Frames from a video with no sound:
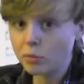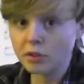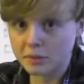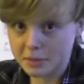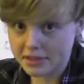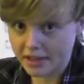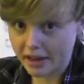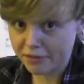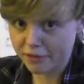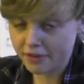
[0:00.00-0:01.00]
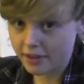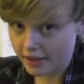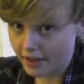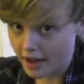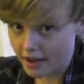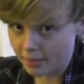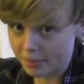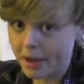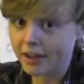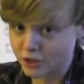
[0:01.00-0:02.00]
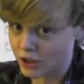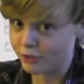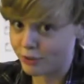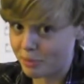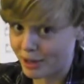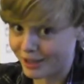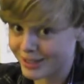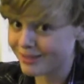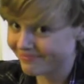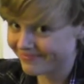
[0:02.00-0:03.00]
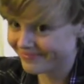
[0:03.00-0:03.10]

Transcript: Please be safe, and I'll be back in just a few minutes.